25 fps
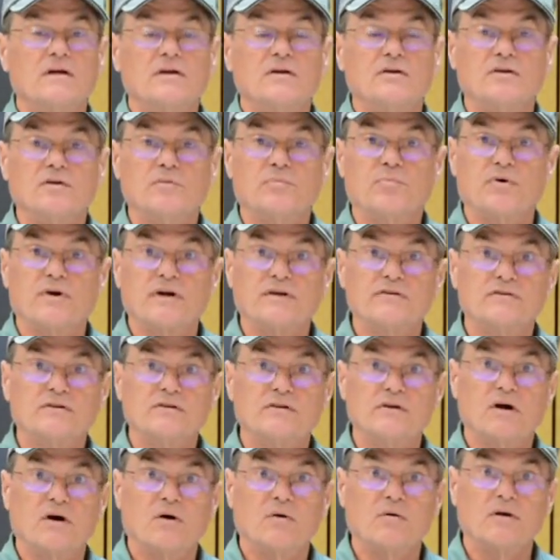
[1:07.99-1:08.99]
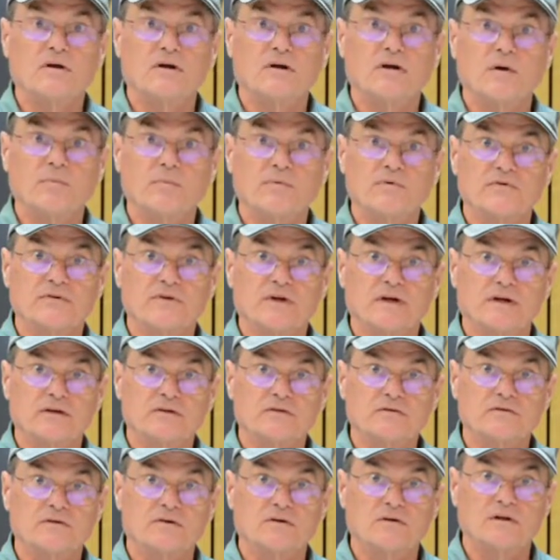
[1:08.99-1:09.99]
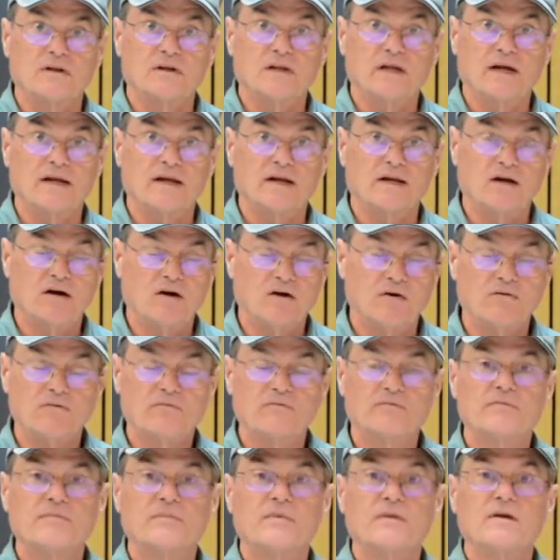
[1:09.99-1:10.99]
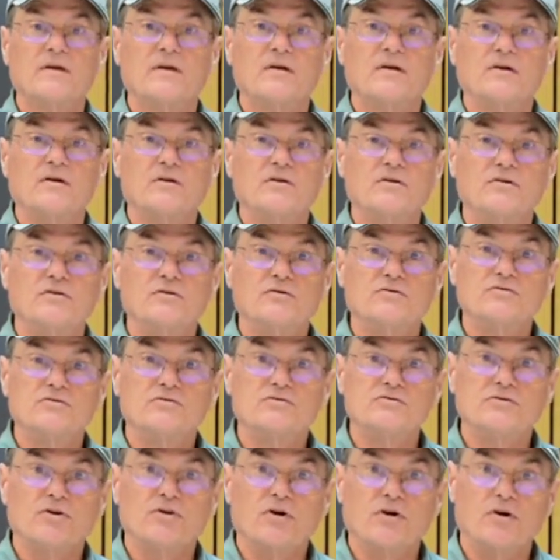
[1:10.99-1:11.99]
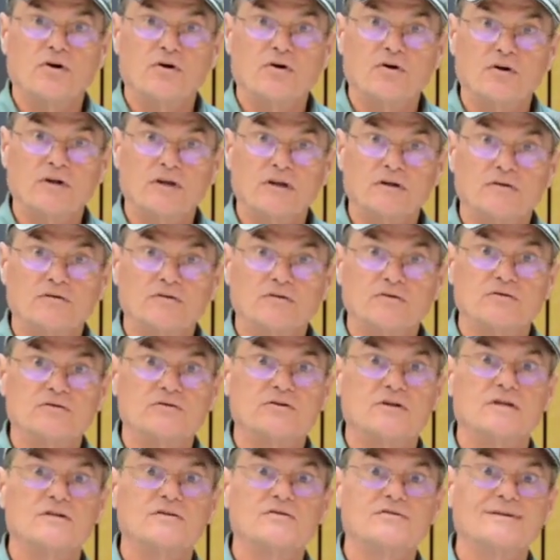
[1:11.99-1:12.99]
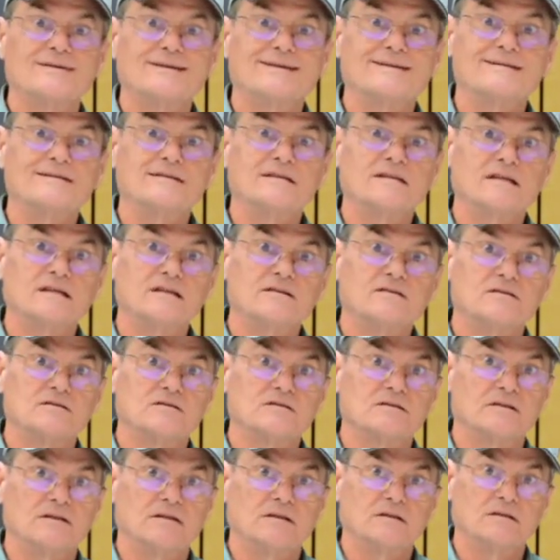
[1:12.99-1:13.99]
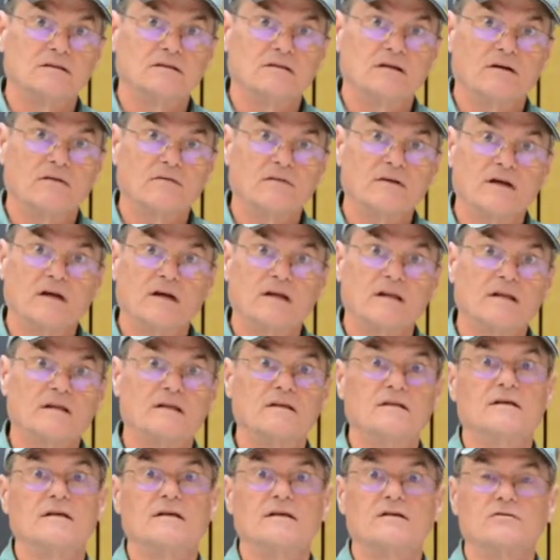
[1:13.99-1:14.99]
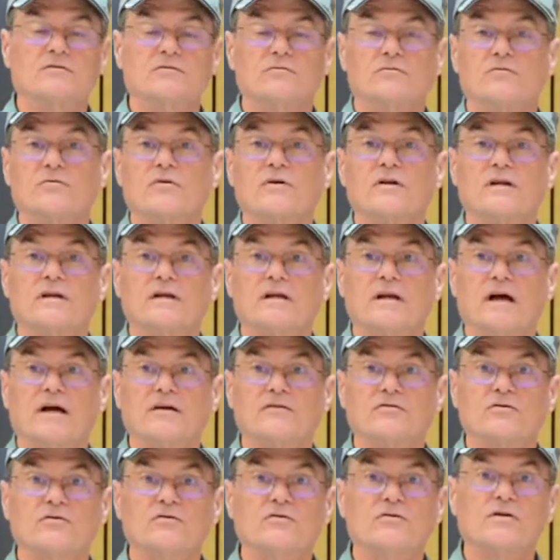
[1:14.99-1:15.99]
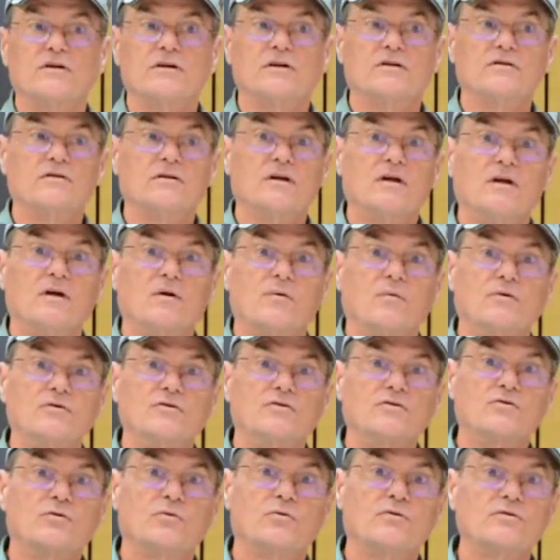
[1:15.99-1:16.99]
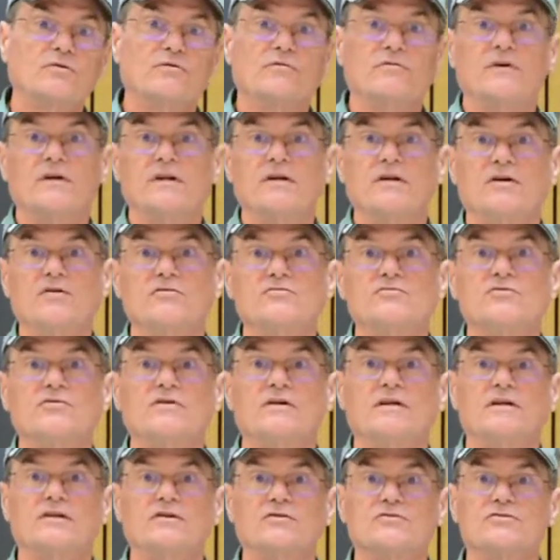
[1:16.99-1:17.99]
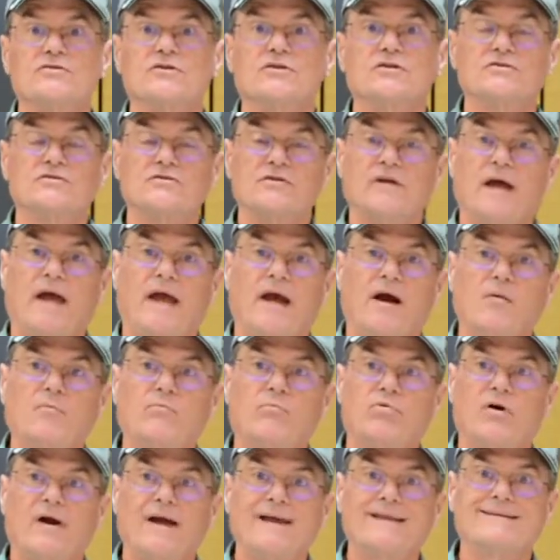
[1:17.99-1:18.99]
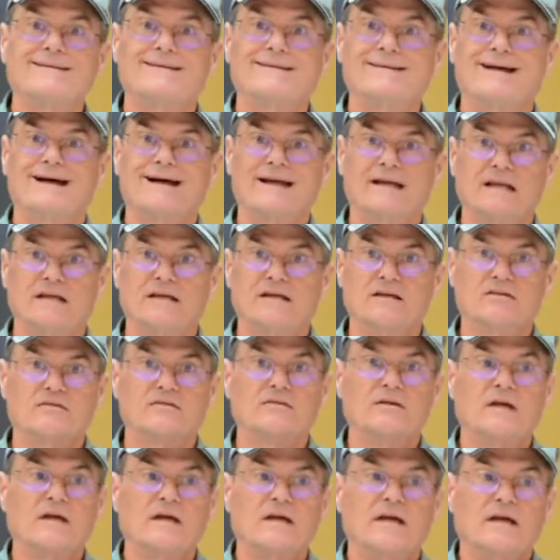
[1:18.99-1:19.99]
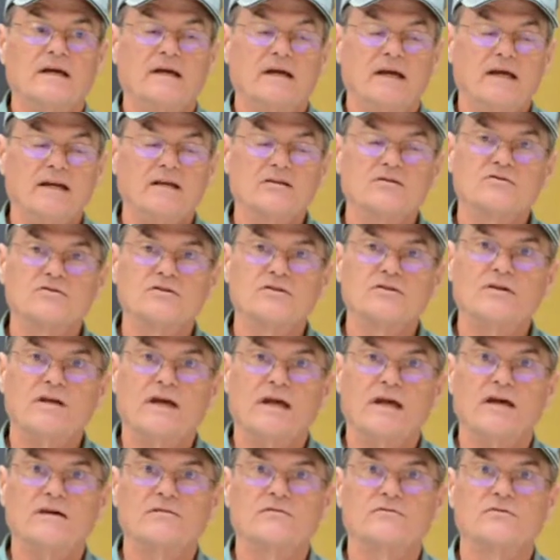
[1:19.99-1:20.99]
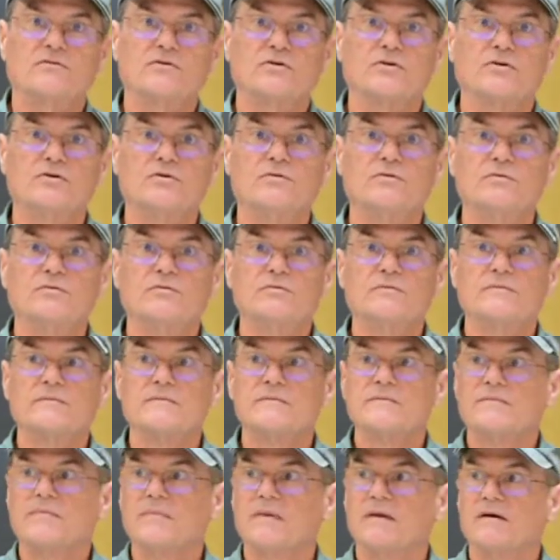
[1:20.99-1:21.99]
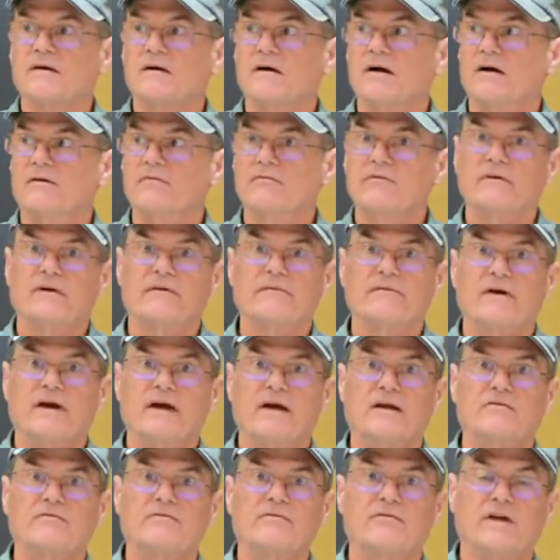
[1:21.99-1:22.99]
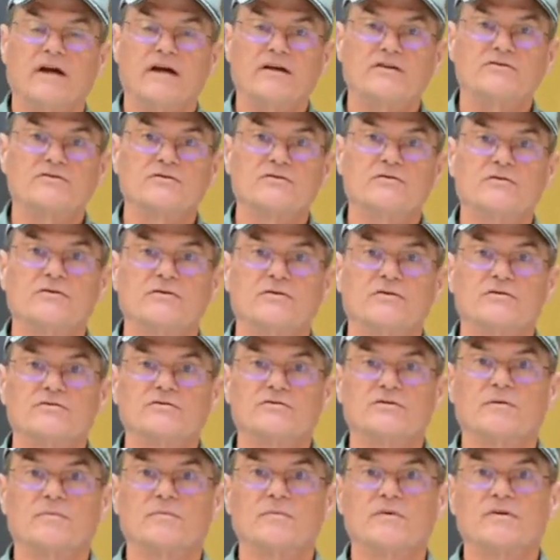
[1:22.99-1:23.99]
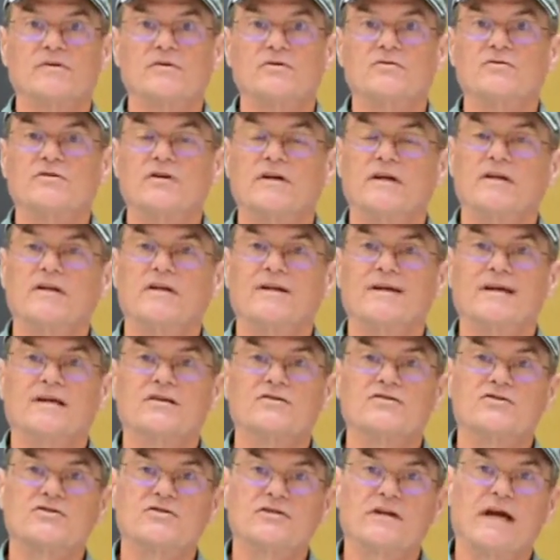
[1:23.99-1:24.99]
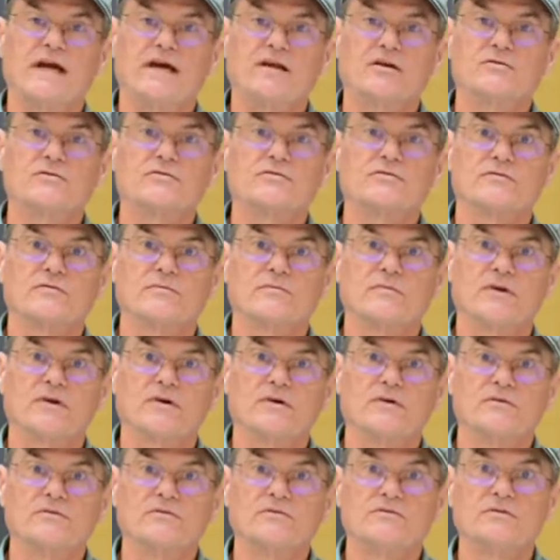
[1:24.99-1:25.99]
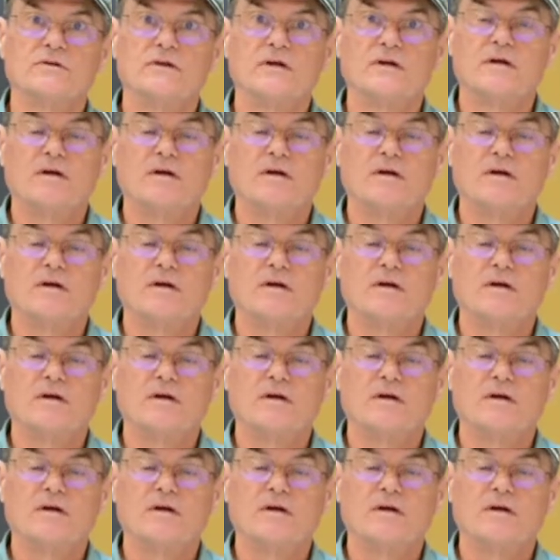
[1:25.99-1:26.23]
You press it, you hold it a couple seconds to turn the light off. You turn it to change the intensity of the L E Ds. Really nice. So you can, when you're doing your videos, you can adjust how bright the light is. And it's good to have two. Uh, if you ever had a flash unit or something, you tend to get shadows from those.